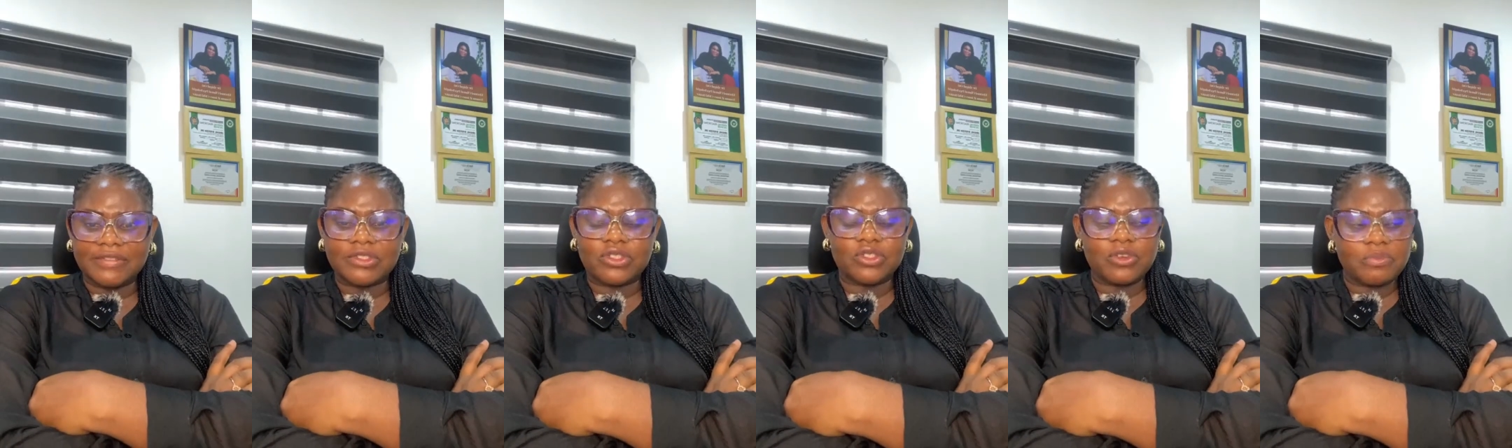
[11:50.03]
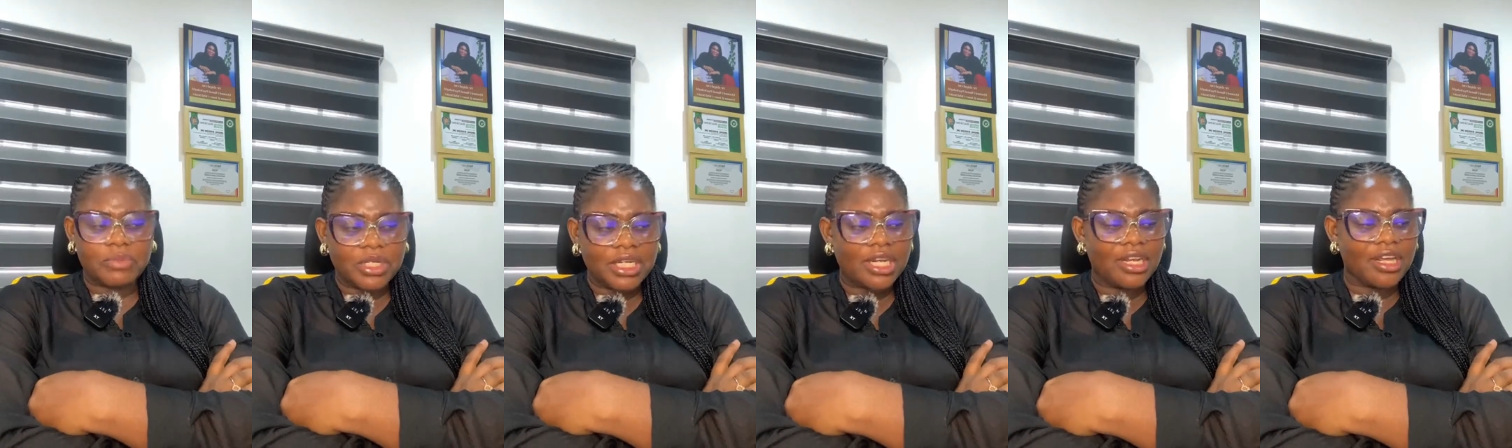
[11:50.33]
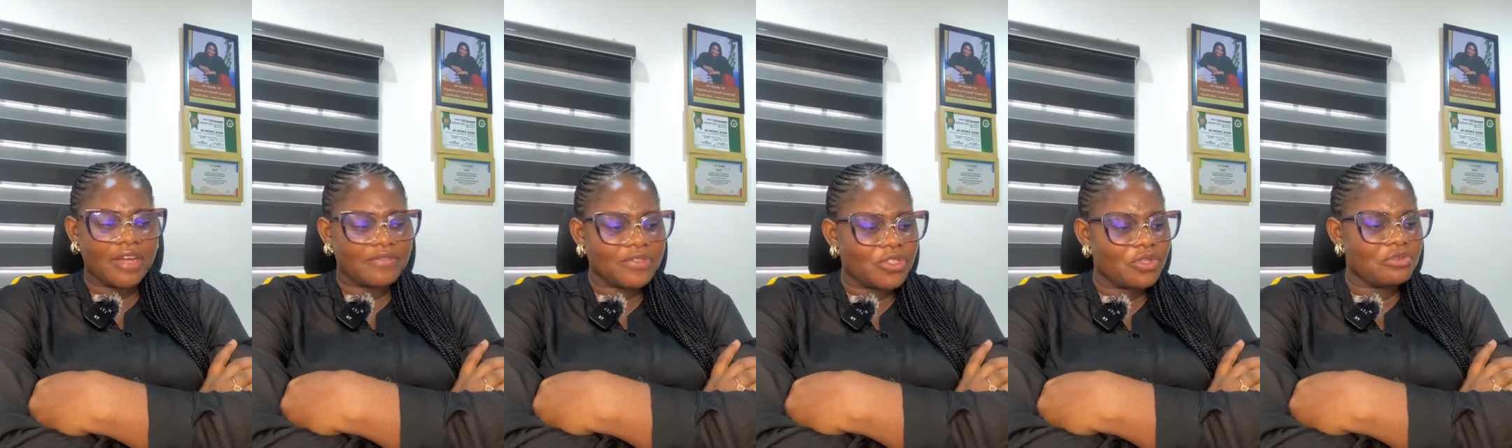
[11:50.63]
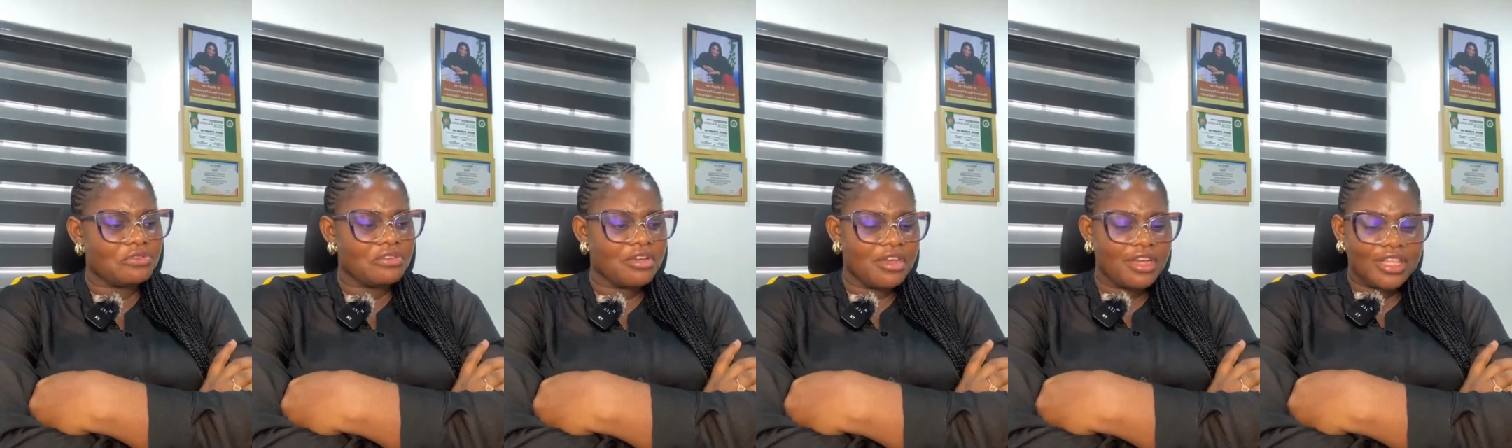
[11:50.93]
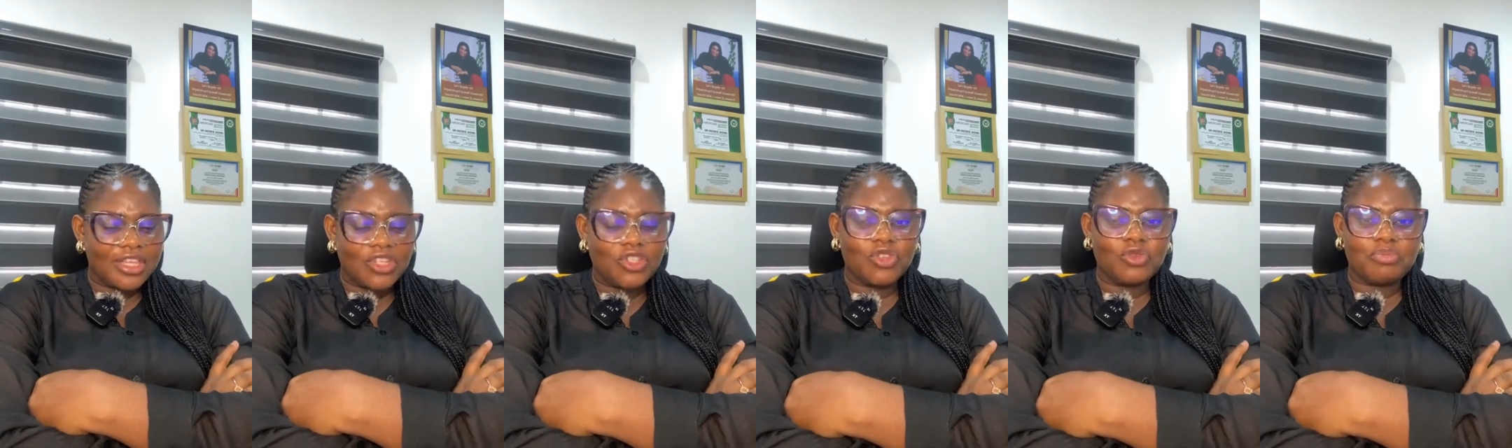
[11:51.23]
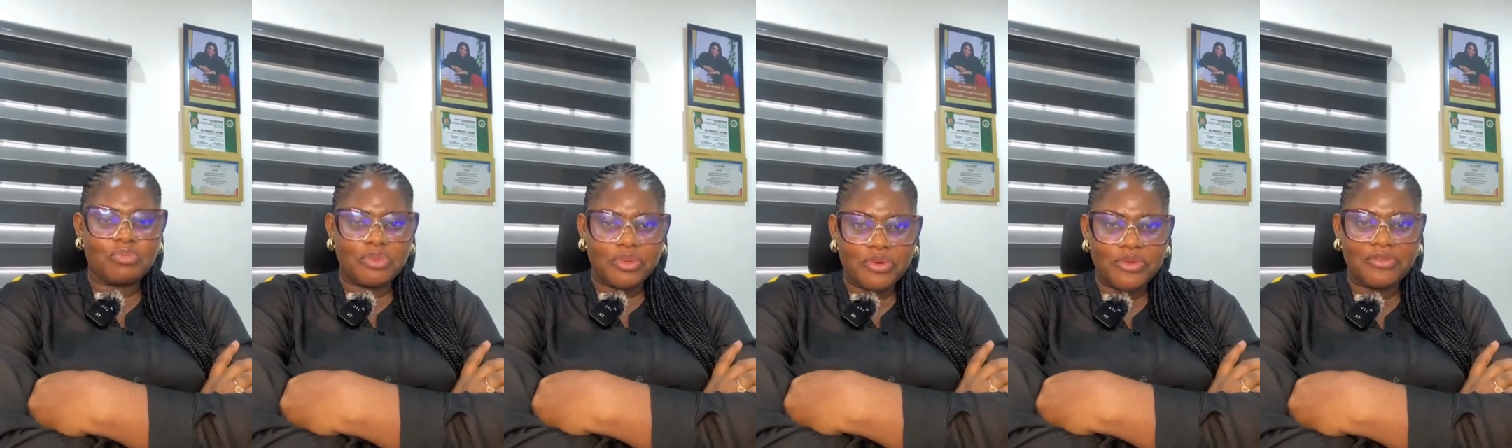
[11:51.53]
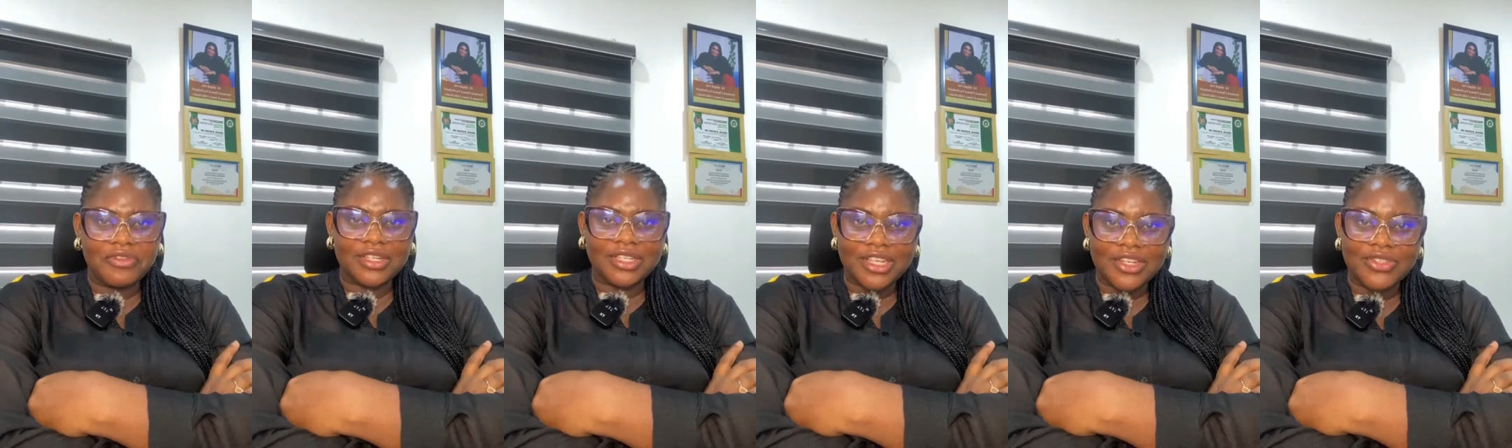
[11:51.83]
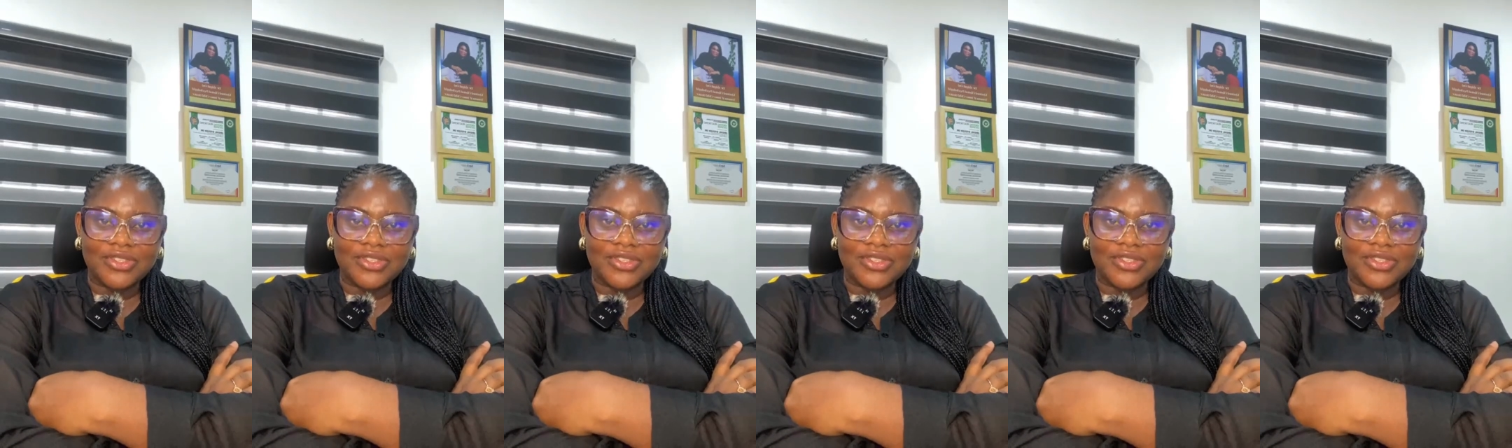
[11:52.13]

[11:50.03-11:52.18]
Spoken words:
If somebody loves you, they should prove it.